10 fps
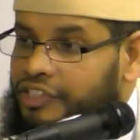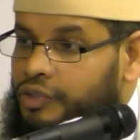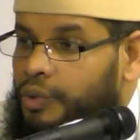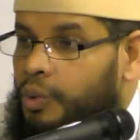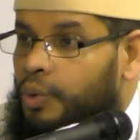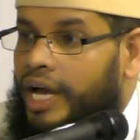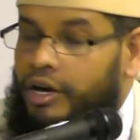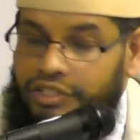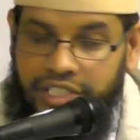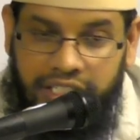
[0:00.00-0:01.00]
So who
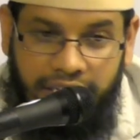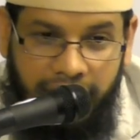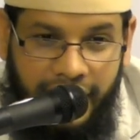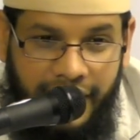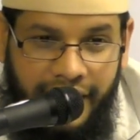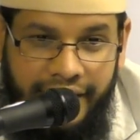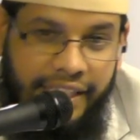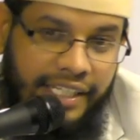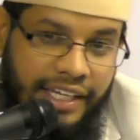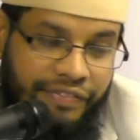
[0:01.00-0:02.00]
else,
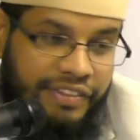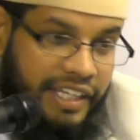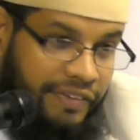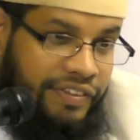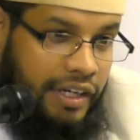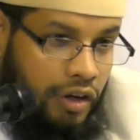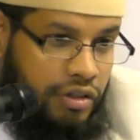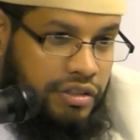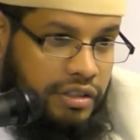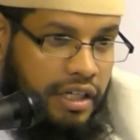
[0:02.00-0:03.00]
if they're not
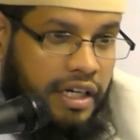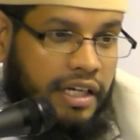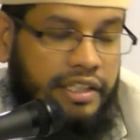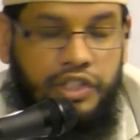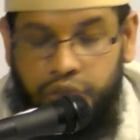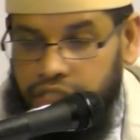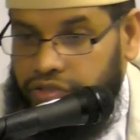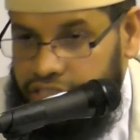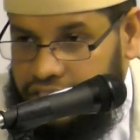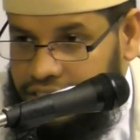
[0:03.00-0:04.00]
the Jews and
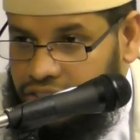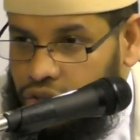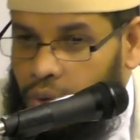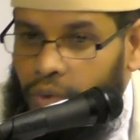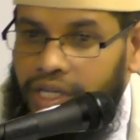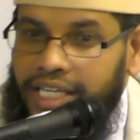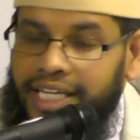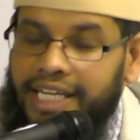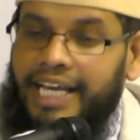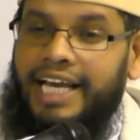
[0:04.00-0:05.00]
Christians? So
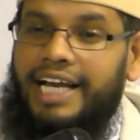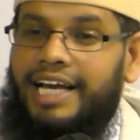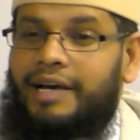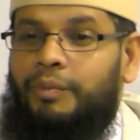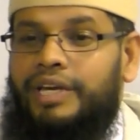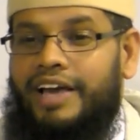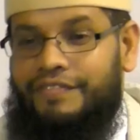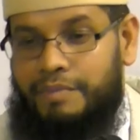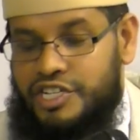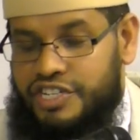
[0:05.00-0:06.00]
we have
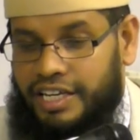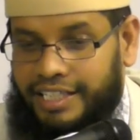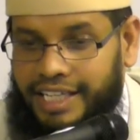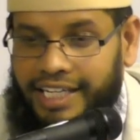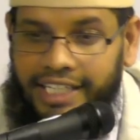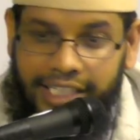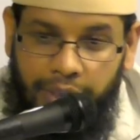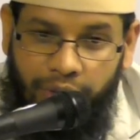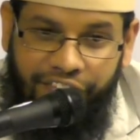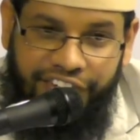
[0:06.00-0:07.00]
mentioned earlier that
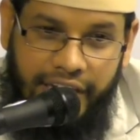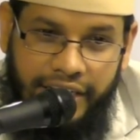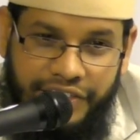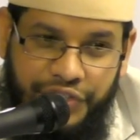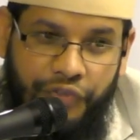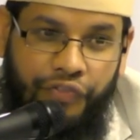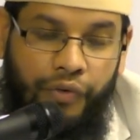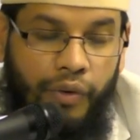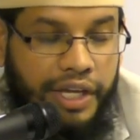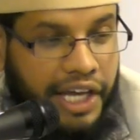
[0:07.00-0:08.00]
we have a tendency of
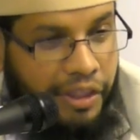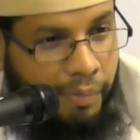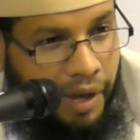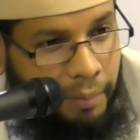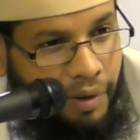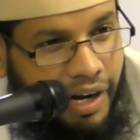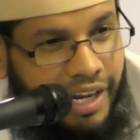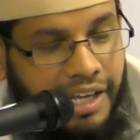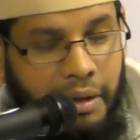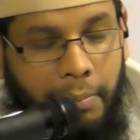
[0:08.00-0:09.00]
following other people,
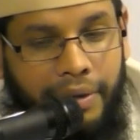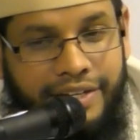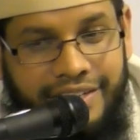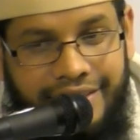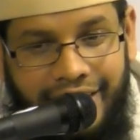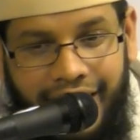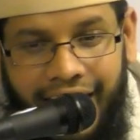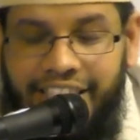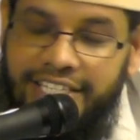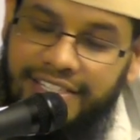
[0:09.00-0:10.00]
but
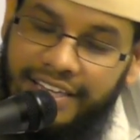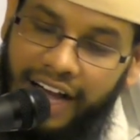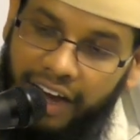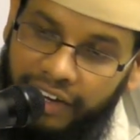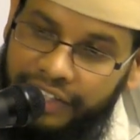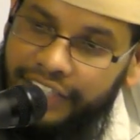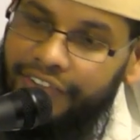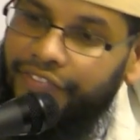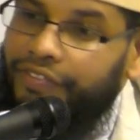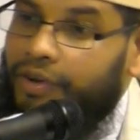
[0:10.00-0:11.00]
others
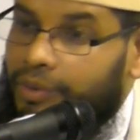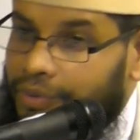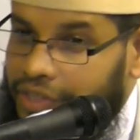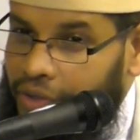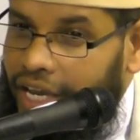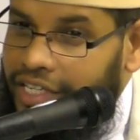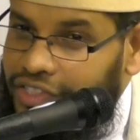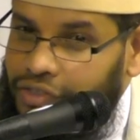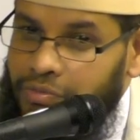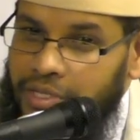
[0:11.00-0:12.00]
hardly follow the
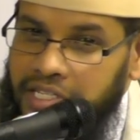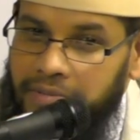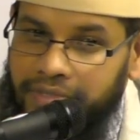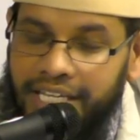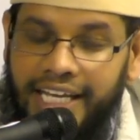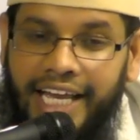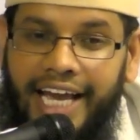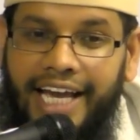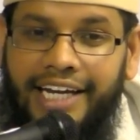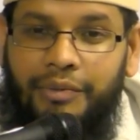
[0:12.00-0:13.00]
occasions of Muslims.
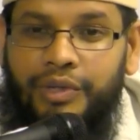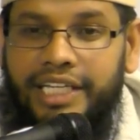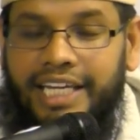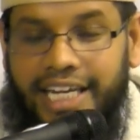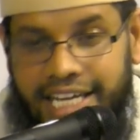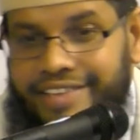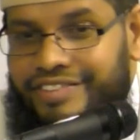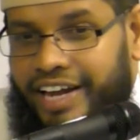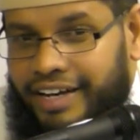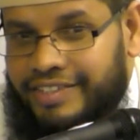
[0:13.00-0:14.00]
And we can
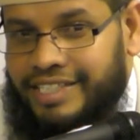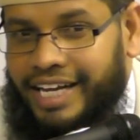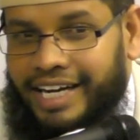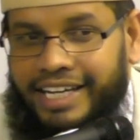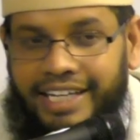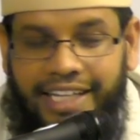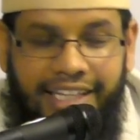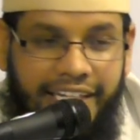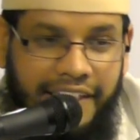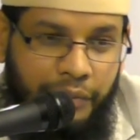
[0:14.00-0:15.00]
easily understand
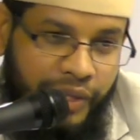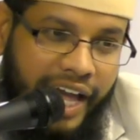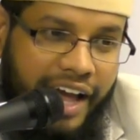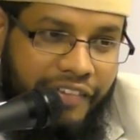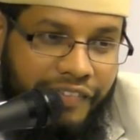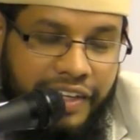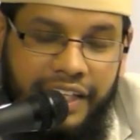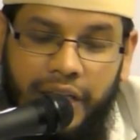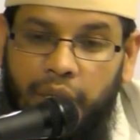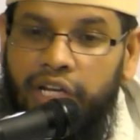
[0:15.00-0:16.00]
that we have
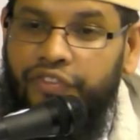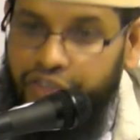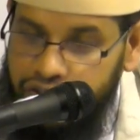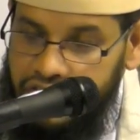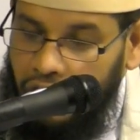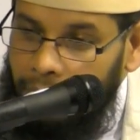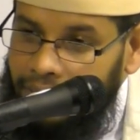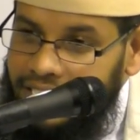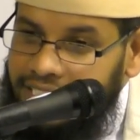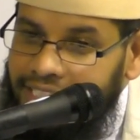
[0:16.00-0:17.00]
in future
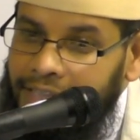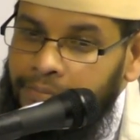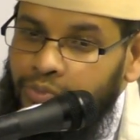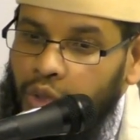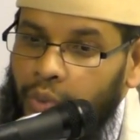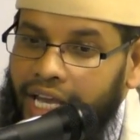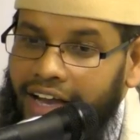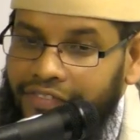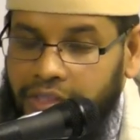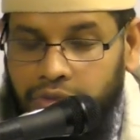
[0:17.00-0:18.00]
complex, we
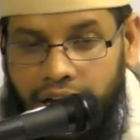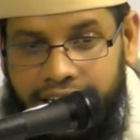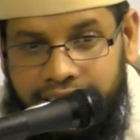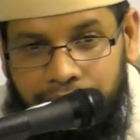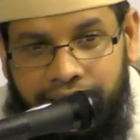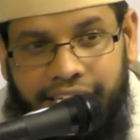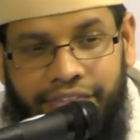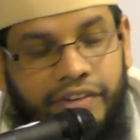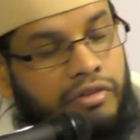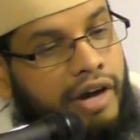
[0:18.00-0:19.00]
have the right
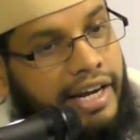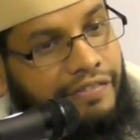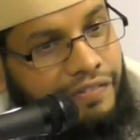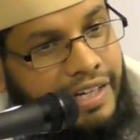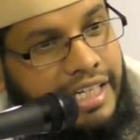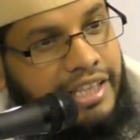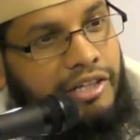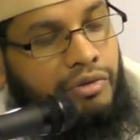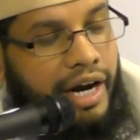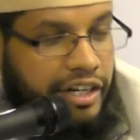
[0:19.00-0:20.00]
belief, right faith,
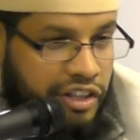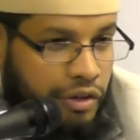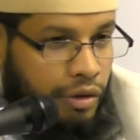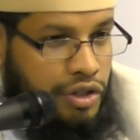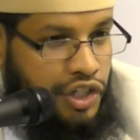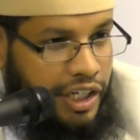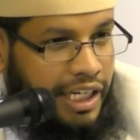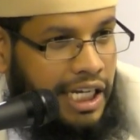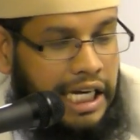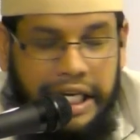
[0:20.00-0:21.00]
right
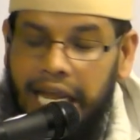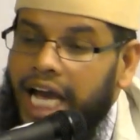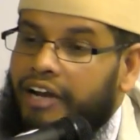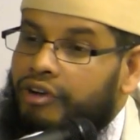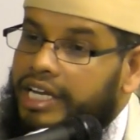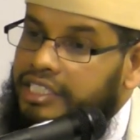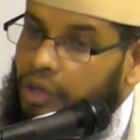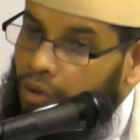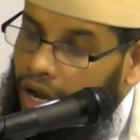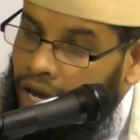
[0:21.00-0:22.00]
theology, right
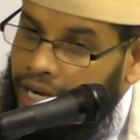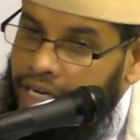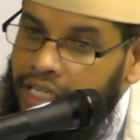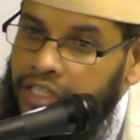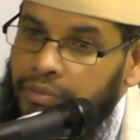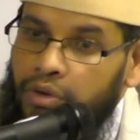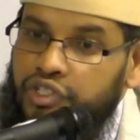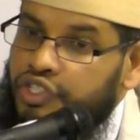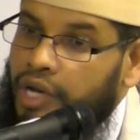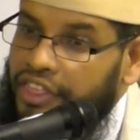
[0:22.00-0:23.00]
Quran,
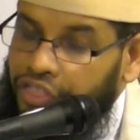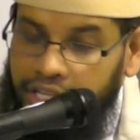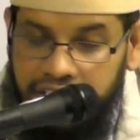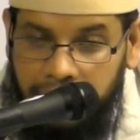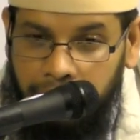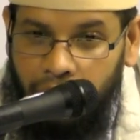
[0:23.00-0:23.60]
most authentic